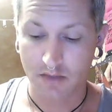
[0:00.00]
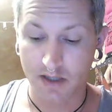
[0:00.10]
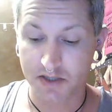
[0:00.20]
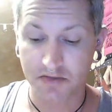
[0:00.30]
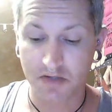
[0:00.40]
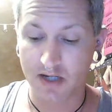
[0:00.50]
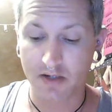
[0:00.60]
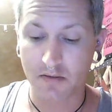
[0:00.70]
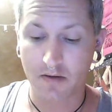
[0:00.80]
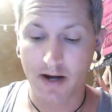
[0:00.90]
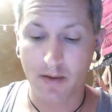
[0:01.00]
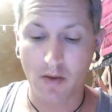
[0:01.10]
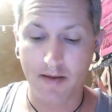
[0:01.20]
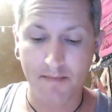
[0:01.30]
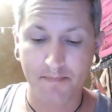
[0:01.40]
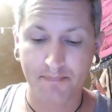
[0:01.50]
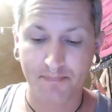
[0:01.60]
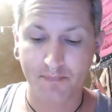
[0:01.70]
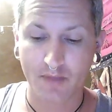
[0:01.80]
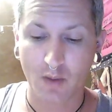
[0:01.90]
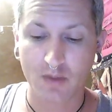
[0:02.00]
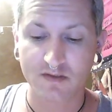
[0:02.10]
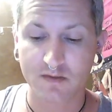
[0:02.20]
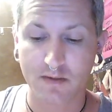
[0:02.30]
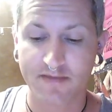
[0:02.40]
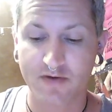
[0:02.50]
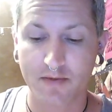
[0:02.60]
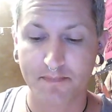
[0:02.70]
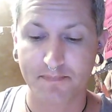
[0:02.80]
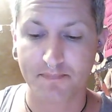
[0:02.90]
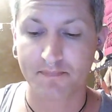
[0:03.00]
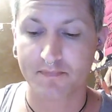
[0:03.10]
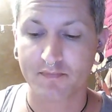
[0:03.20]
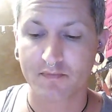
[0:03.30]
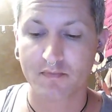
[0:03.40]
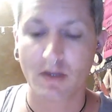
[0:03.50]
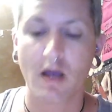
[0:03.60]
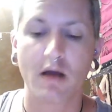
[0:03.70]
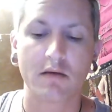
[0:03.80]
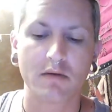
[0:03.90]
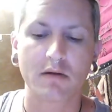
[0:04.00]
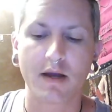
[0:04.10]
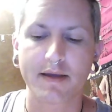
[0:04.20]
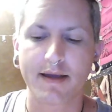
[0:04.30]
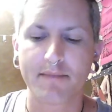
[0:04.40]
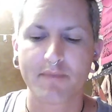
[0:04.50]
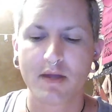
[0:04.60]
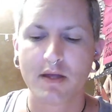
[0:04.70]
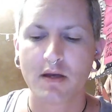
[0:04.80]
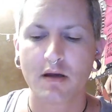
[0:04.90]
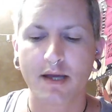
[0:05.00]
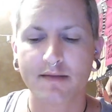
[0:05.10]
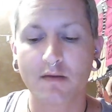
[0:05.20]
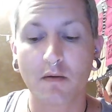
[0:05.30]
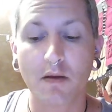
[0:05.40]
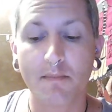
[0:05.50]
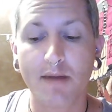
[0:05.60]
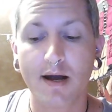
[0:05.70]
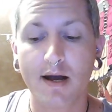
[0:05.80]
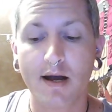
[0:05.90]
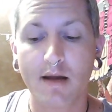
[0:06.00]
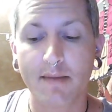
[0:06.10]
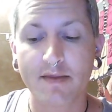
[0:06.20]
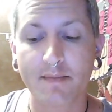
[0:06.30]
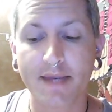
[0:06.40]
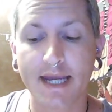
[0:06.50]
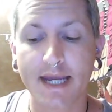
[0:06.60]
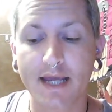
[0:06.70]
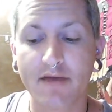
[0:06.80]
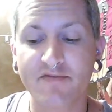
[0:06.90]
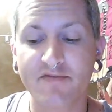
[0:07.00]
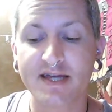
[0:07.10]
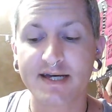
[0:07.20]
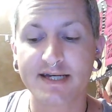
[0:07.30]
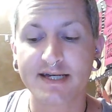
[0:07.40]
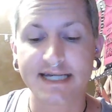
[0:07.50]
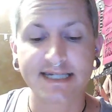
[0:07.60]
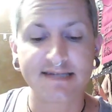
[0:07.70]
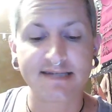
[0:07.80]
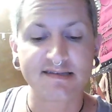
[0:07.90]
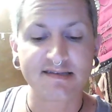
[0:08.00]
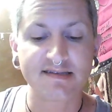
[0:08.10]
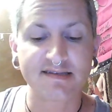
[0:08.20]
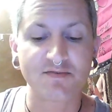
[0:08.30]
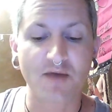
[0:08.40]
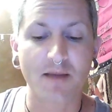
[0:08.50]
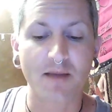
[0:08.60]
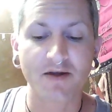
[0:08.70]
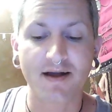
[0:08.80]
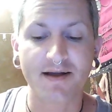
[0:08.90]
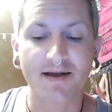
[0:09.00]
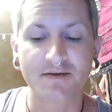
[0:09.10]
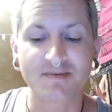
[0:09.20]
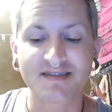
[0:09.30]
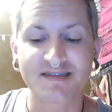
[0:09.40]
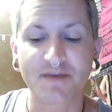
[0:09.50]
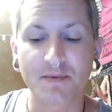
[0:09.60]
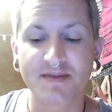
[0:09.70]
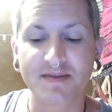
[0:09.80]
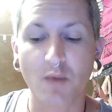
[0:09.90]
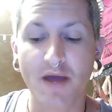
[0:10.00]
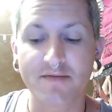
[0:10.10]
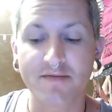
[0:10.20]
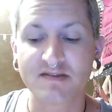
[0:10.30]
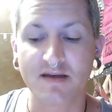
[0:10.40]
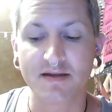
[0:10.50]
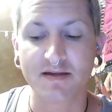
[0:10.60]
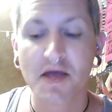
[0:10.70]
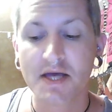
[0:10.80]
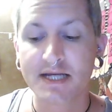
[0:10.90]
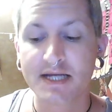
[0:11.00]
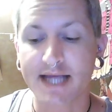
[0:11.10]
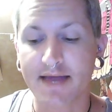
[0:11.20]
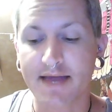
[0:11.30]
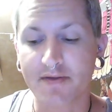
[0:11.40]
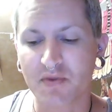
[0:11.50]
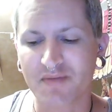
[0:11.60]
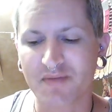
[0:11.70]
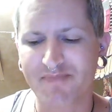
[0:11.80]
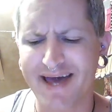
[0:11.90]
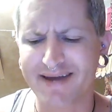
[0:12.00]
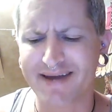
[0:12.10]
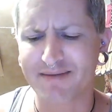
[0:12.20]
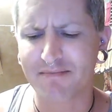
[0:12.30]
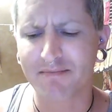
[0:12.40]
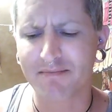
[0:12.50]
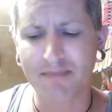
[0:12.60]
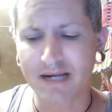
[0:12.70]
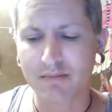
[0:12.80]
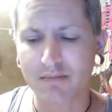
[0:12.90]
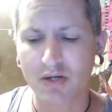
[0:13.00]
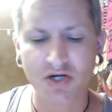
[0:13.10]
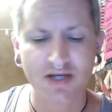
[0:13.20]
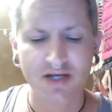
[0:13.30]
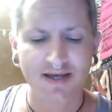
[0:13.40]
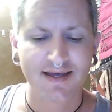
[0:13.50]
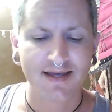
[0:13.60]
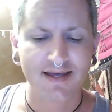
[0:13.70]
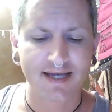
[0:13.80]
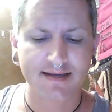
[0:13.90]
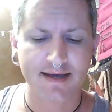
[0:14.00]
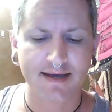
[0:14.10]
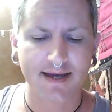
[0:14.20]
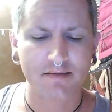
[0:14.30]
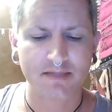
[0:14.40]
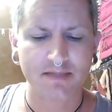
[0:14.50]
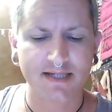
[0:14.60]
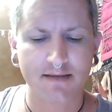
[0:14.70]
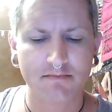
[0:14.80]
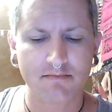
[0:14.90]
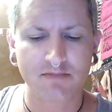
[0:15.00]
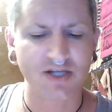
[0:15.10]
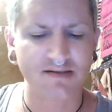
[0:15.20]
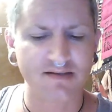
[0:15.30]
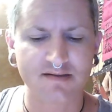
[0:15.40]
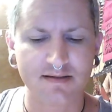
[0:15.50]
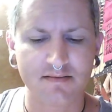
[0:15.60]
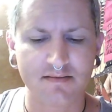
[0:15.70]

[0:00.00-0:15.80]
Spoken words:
I do not know where I went whatsoever. Oh, okay, yeah. Okay, so by the beginning of the 1960s, Robert Cochrane was living with his wife and son, together with a pet Mina Bird and a cat Madame Jinxie.